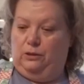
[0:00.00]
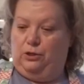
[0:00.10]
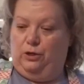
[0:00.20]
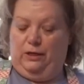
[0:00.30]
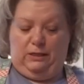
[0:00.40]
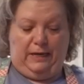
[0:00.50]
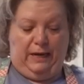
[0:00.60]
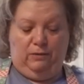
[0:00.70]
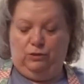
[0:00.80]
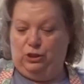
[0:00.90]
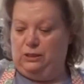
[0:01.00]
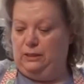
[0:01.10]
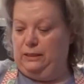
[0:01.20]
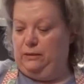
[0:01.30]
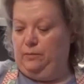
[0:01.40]
turn it down just a
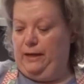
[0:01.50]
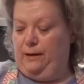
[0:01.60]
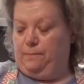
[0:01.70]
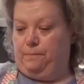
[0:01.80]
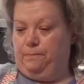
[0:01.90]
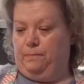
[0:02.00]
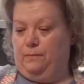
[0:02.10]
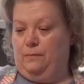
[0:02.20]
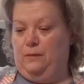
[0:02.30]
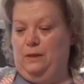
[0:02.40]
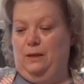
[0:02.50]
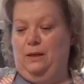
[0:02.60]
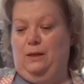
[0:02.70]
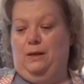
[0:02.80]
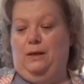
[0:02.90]
little bit,
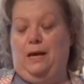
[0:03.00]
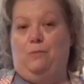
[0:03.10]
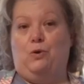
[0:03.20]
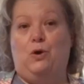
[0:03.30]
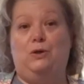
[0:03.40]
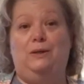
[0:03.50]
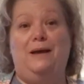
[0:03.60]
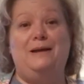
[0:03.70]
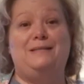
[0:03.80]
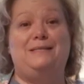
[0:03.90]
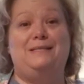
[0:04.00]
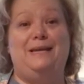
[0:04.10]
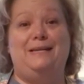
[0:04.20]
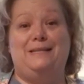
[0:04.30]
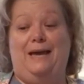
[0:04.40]
and we're going to let it
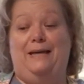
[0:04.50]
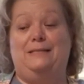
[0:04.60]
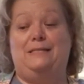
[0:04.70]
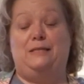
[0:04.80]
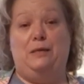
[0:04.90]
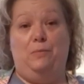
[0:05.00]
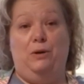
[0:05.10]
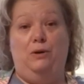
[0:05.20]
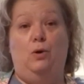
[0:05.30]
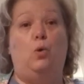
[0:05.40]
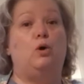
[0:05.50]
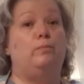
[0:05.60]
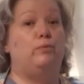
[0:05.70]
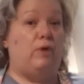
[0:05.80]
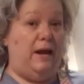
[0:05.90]
sit and simmer or
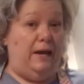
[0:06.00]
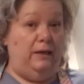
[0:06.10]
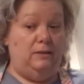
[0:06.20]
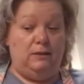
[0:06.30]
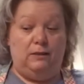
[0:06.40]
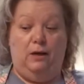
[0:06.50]
braise